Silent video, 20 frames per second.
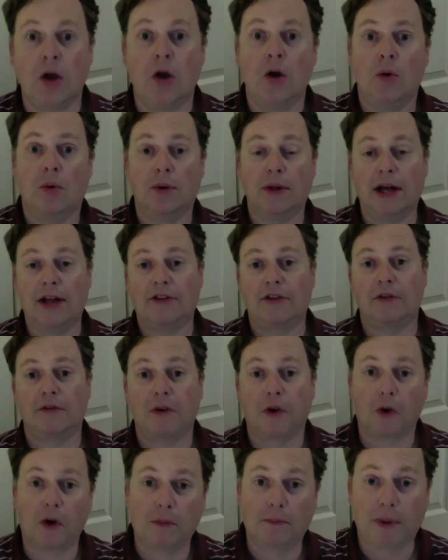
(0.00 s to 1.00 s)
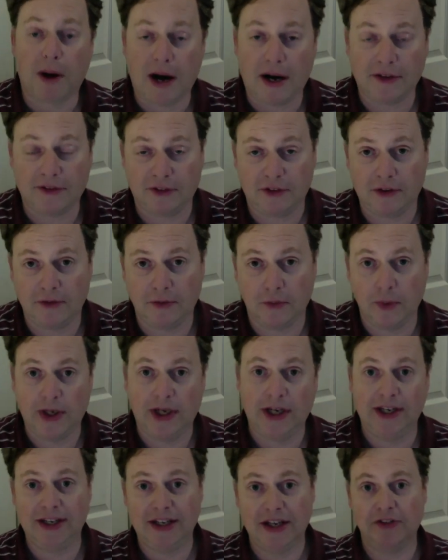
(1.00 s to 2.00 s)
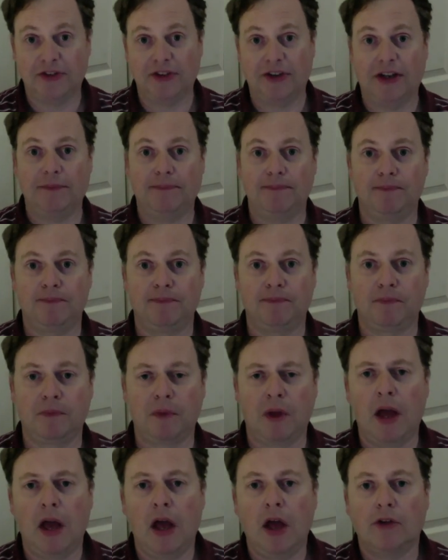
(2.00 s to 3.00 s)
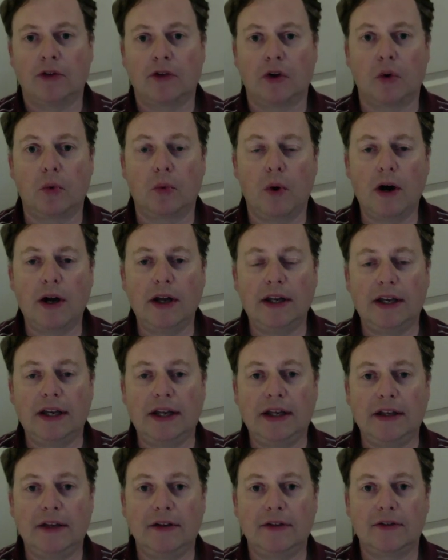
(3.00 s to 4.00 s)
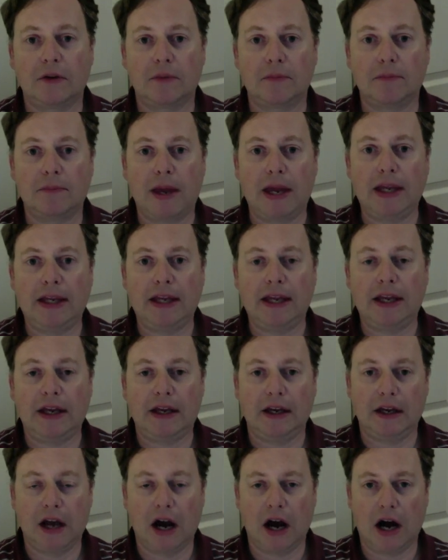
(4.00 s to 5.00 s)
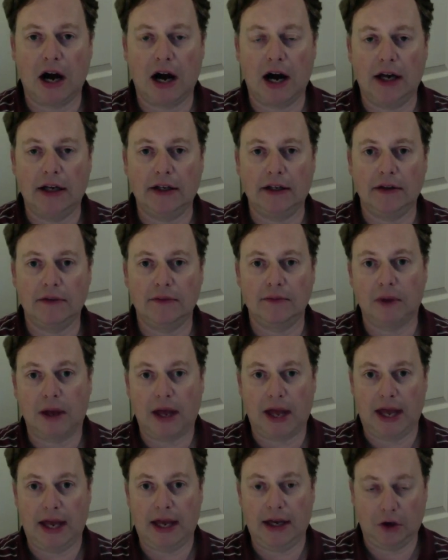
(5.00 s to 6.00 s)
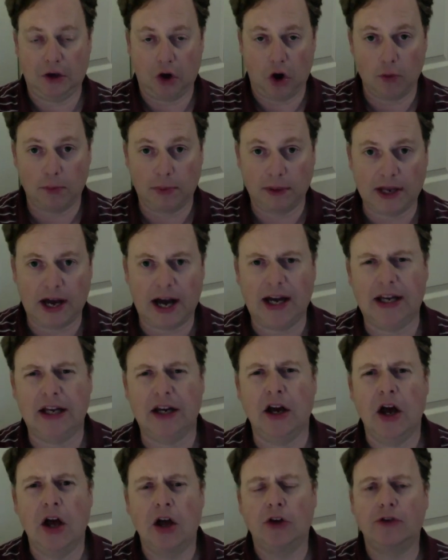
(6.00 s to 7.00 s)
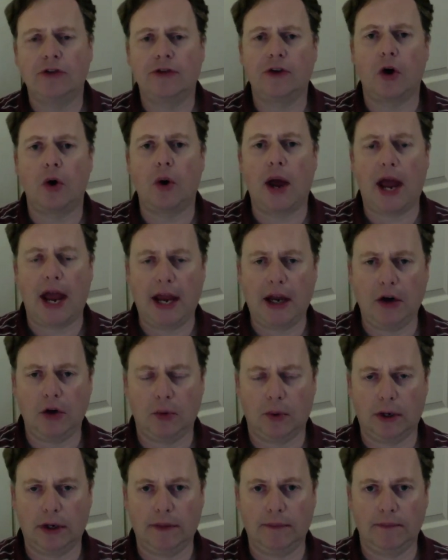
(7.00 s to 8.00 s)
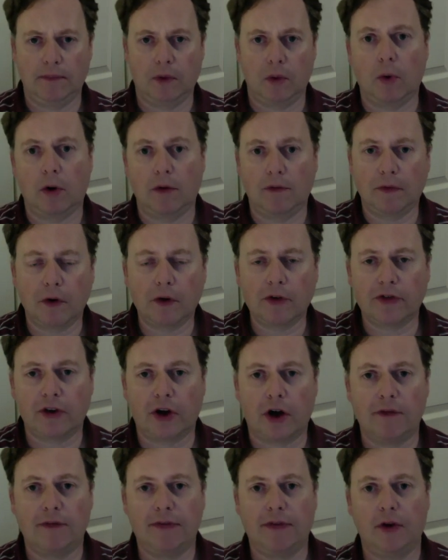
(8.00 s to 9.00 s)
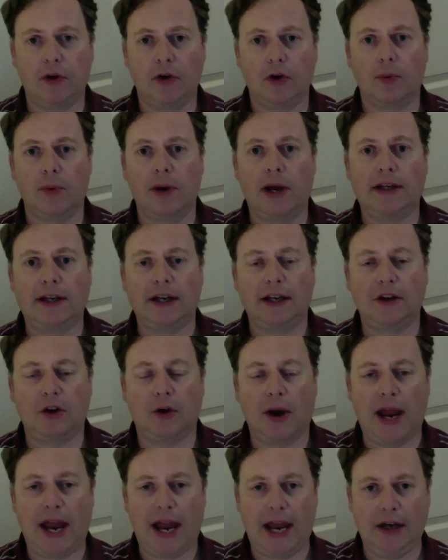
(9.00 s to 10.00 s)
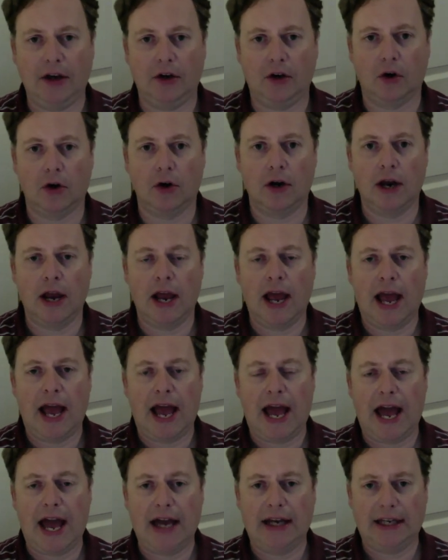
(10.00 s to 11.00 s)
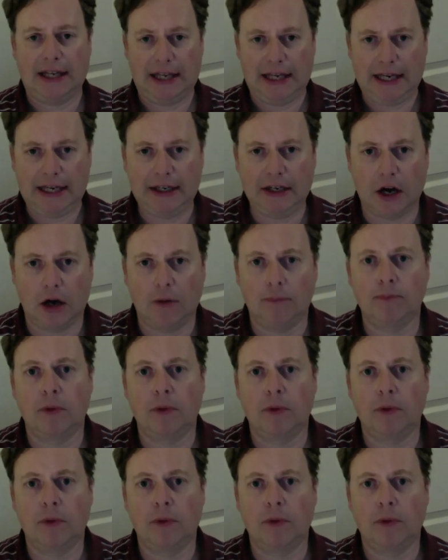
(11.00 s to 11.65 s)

Well, that's a very positive reading, isn't it? So, what is making God and Obadiah so angry? Well, first off, they're directing their anger at Edom.